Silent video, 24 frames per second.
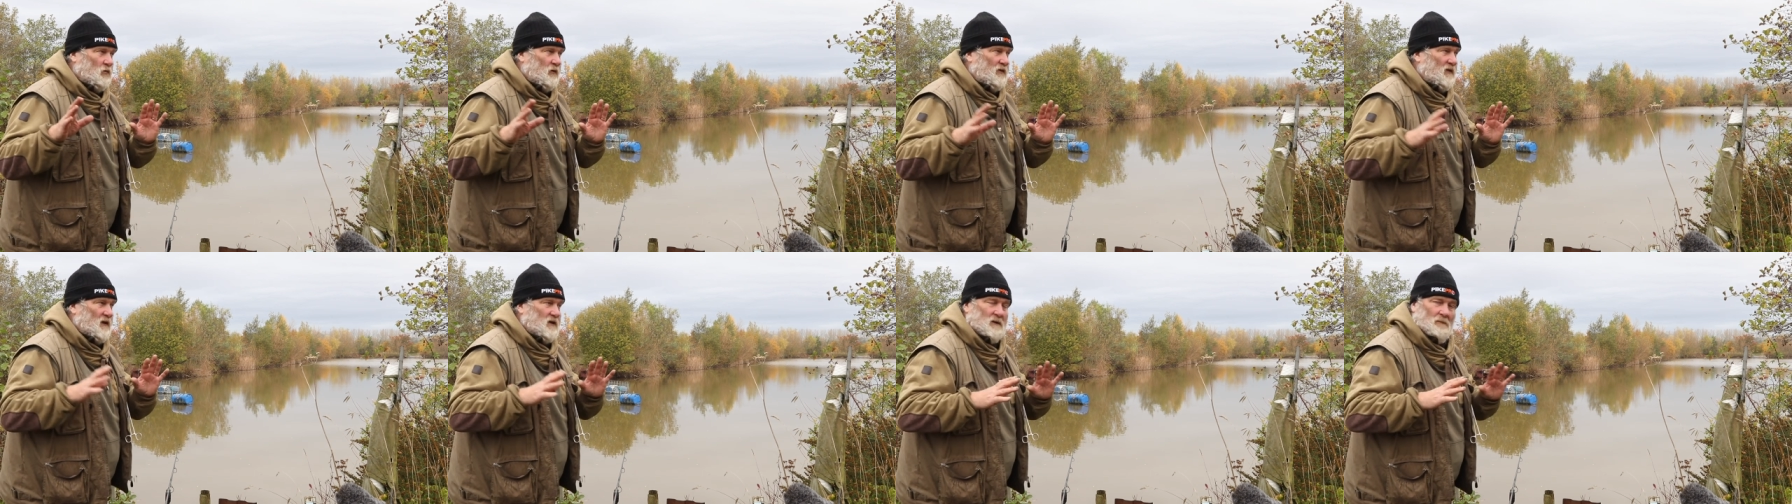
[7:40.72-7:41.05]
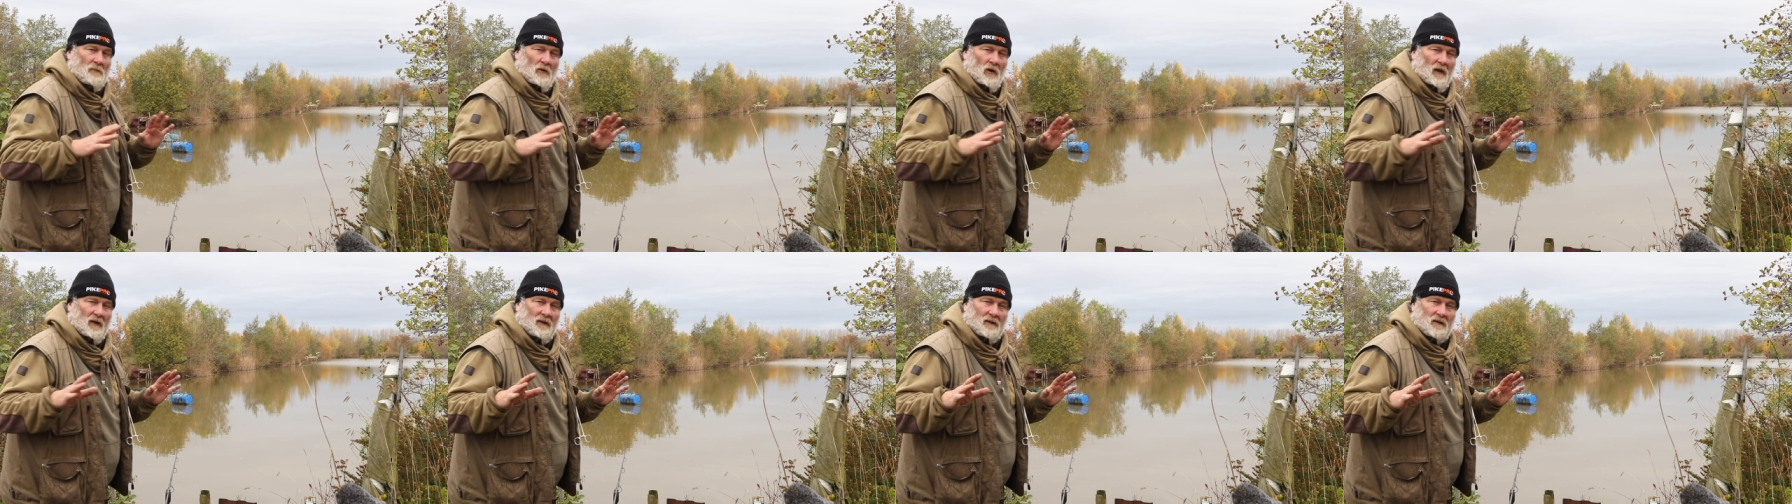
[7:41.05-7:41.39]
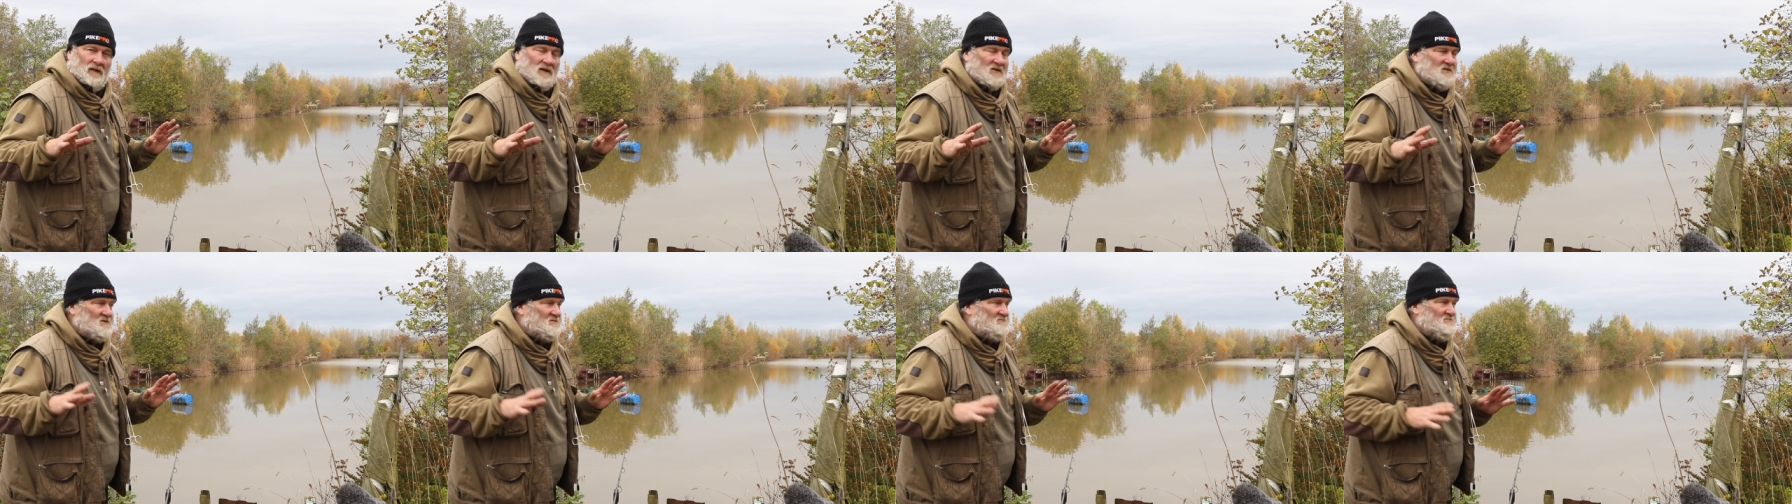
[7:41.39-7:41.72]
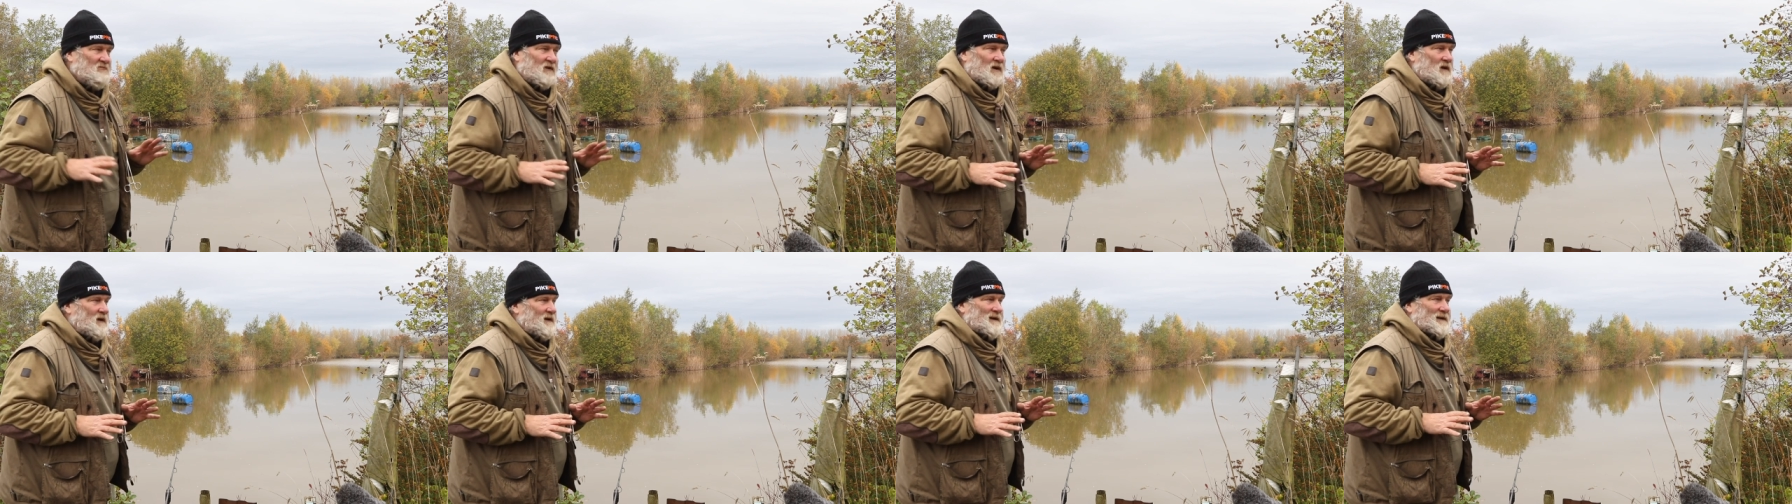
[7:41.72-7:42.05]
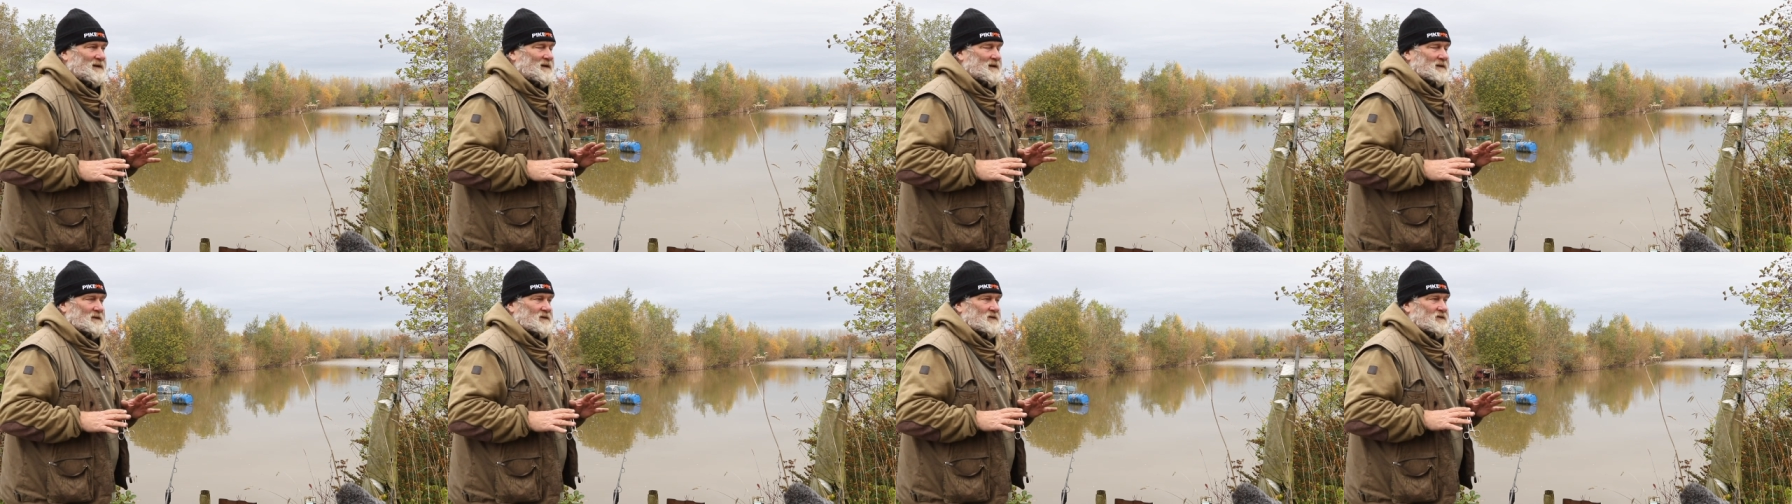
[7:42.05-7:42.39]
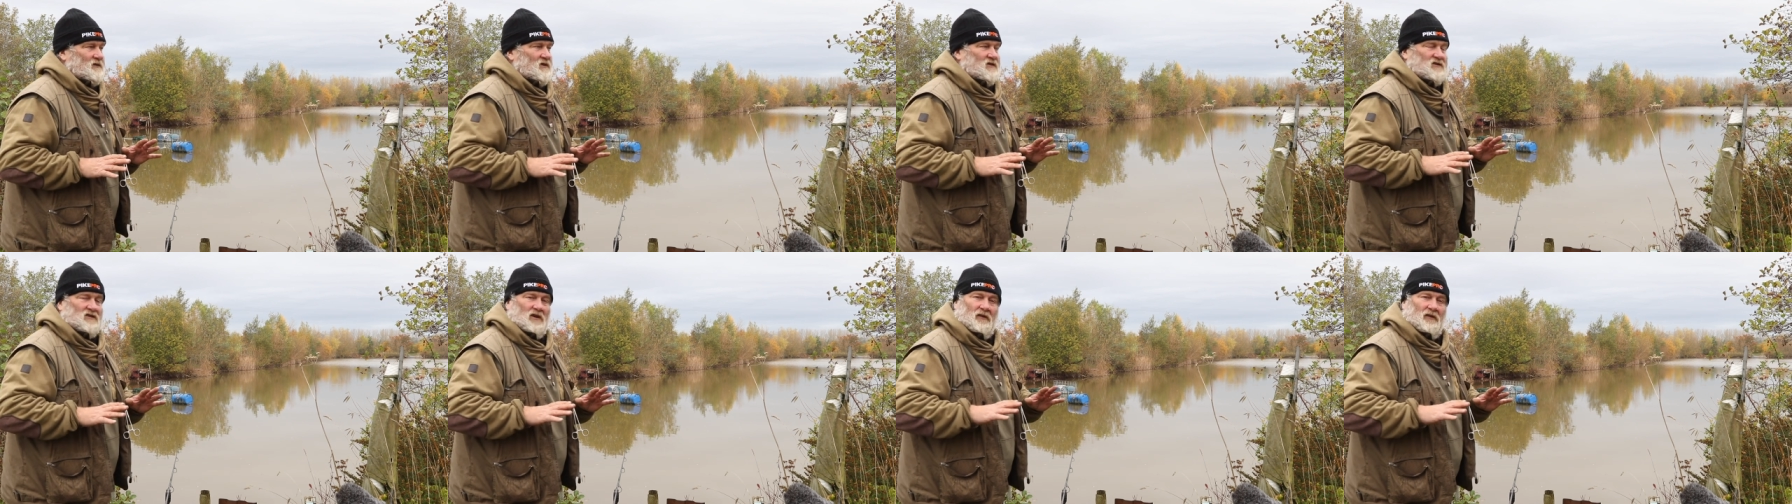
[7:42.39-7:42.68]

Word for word: within your mind, just